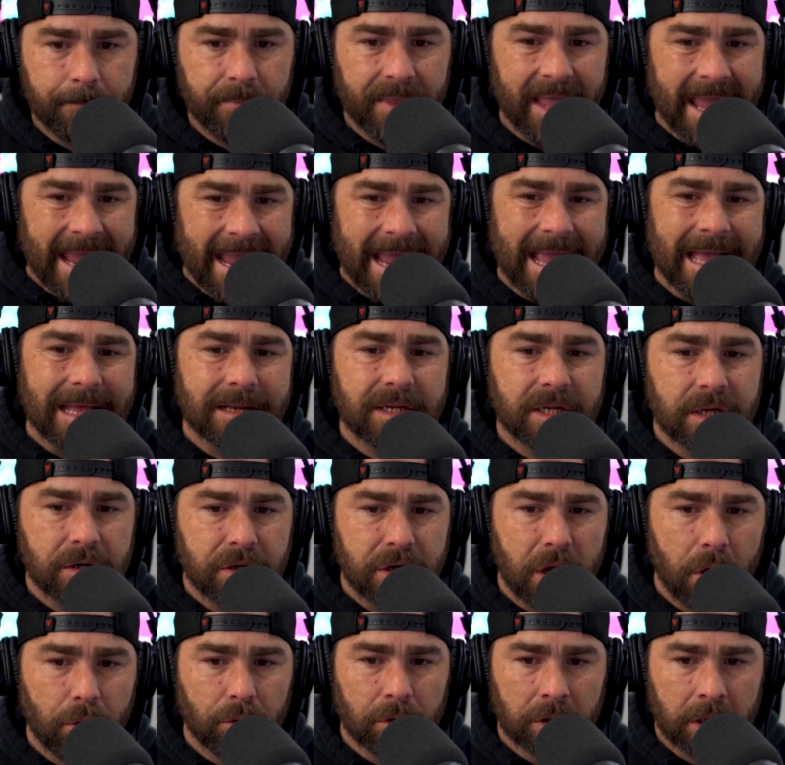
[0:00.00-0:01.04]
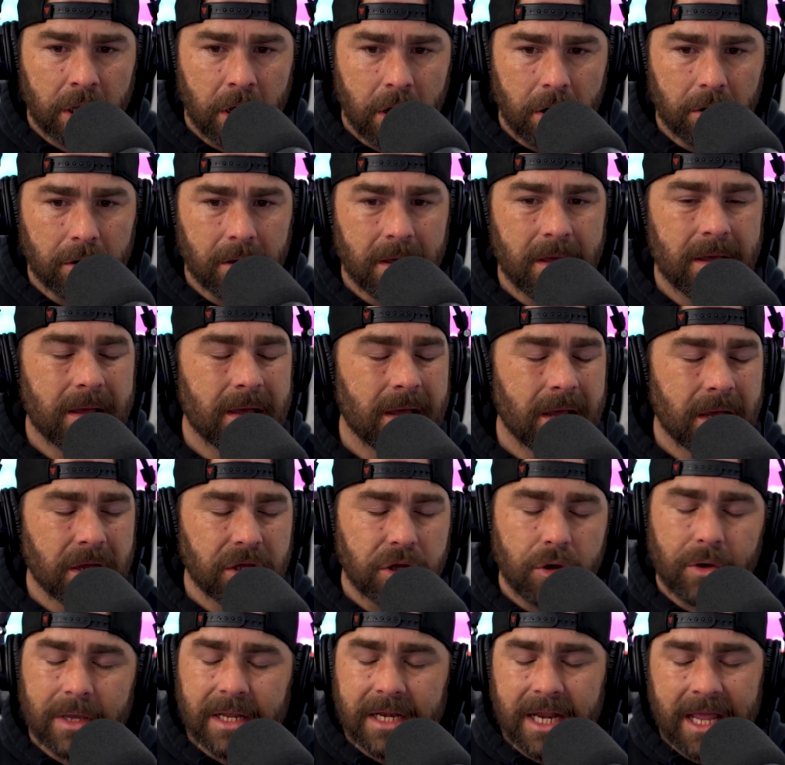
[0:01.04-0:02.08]
and note log.
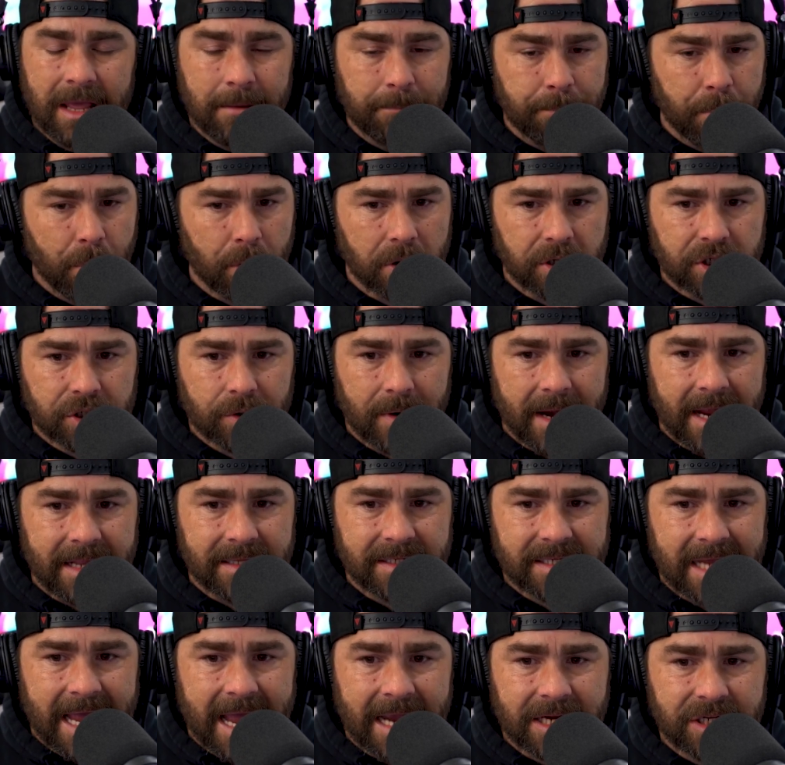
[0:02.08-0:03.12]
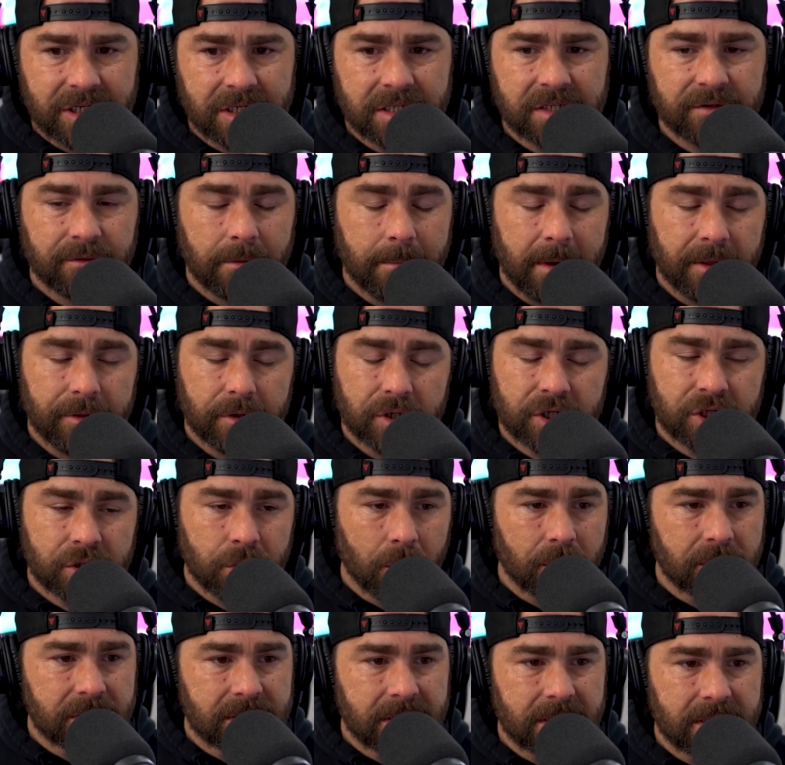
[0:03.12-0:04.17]
You can import transactions from other
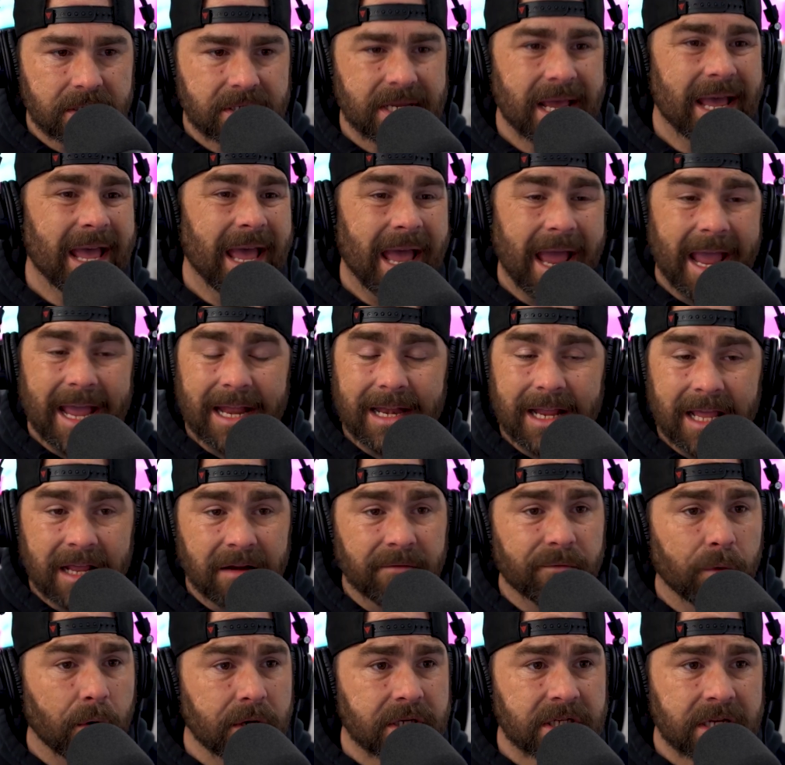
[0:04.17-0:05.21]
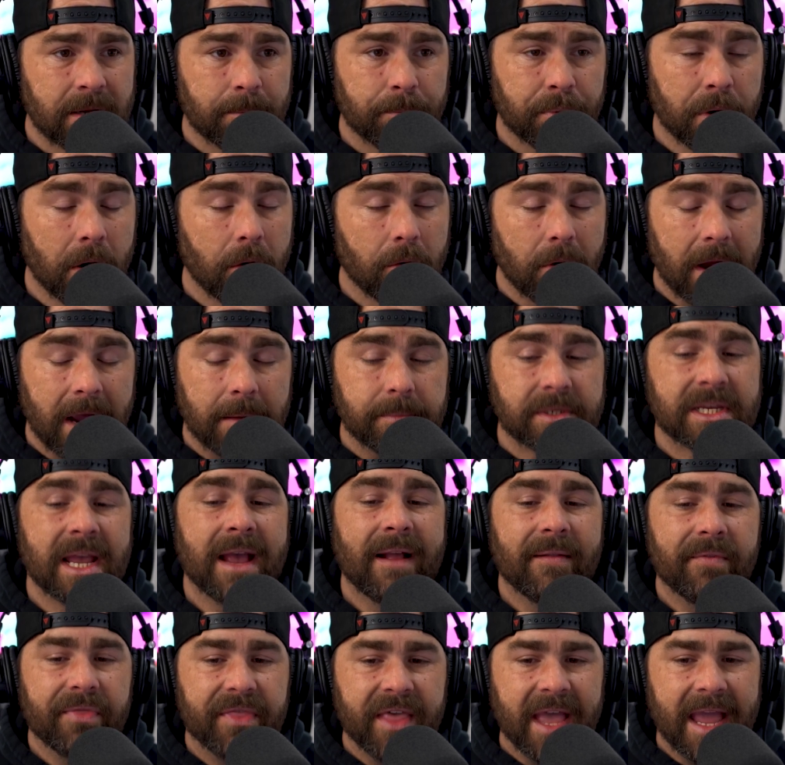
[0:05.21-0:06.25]
sources and invoicing programs.
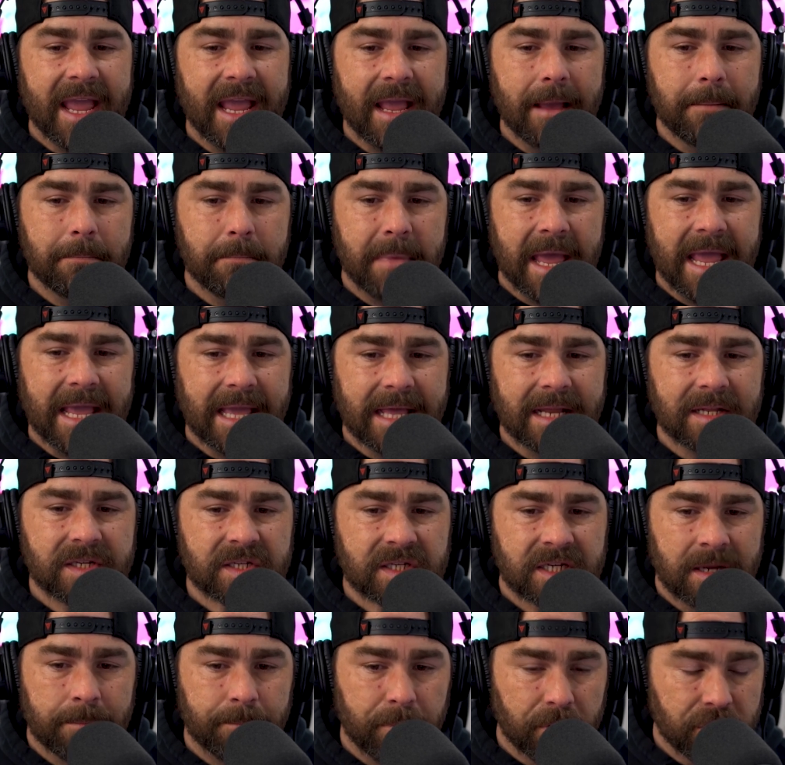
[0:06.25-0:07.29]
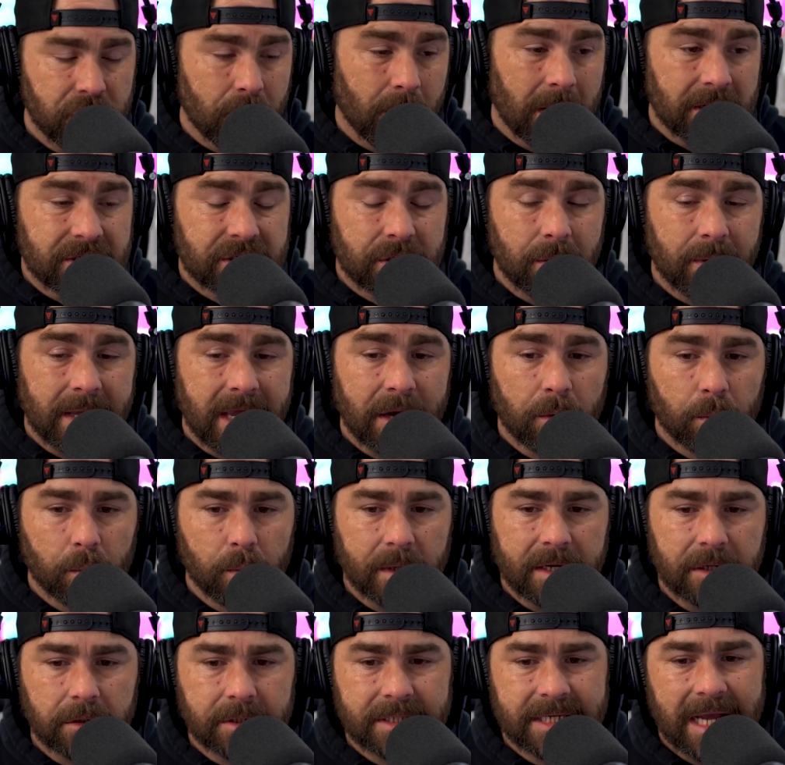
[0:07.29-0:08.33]
They make it simple. You also get
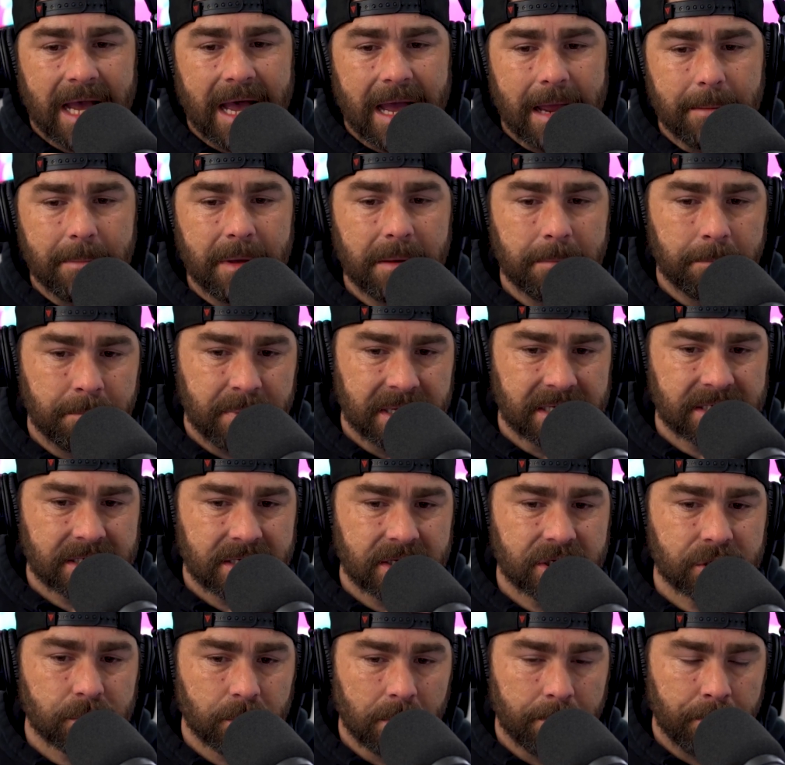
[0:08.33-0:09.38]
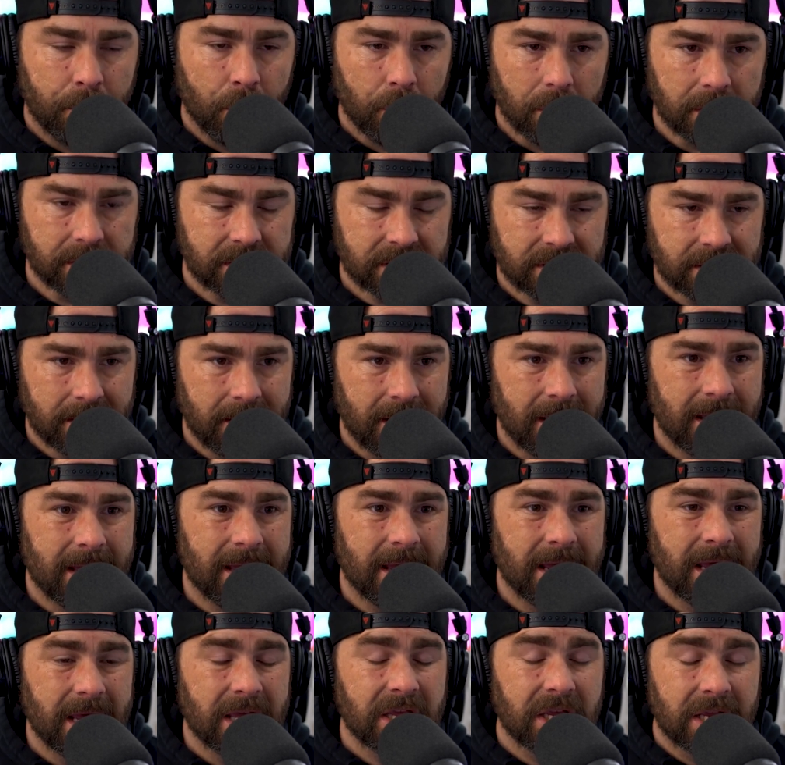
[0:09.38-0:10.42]
real-time business reports.
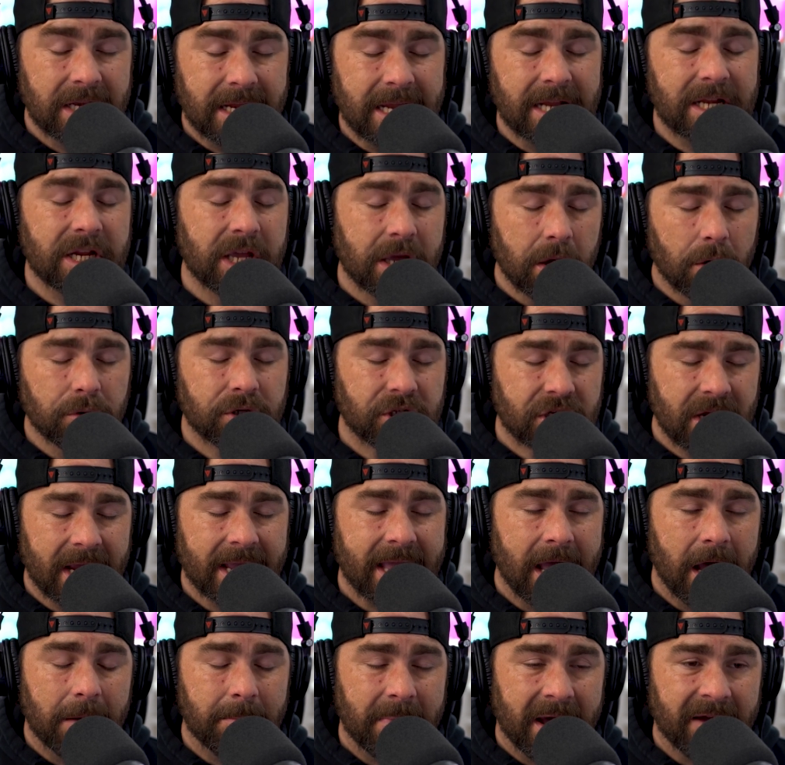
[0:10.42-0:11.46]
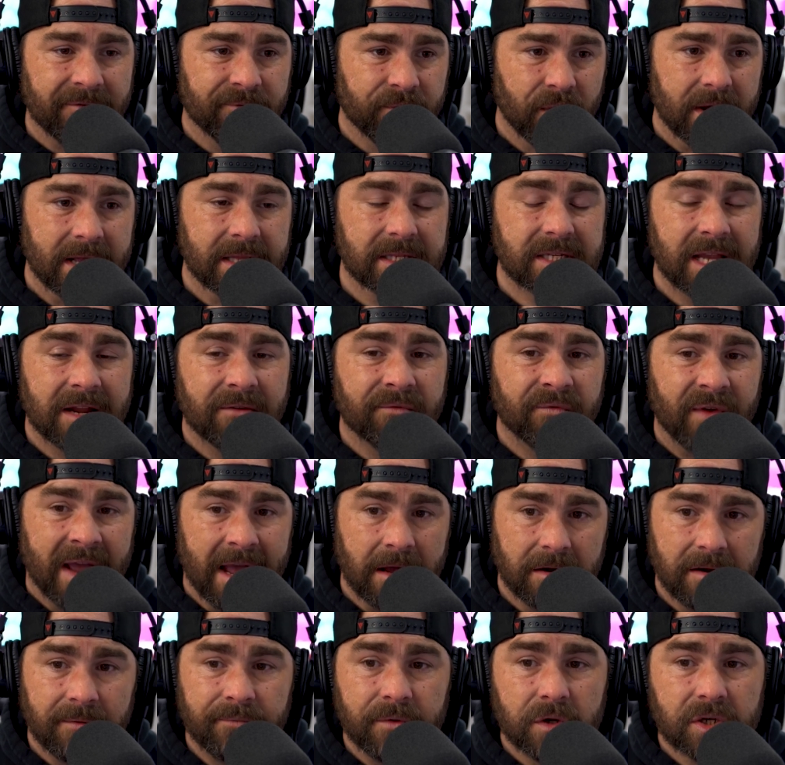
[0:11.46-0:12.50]
You need to go check out my friends at
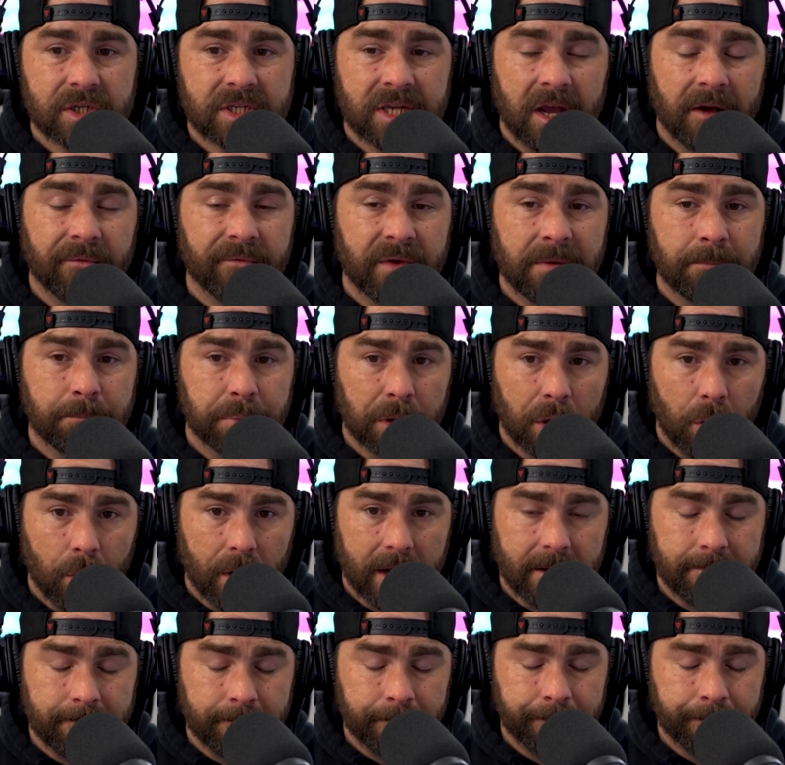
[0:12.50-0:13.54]
Found. If you're self-employed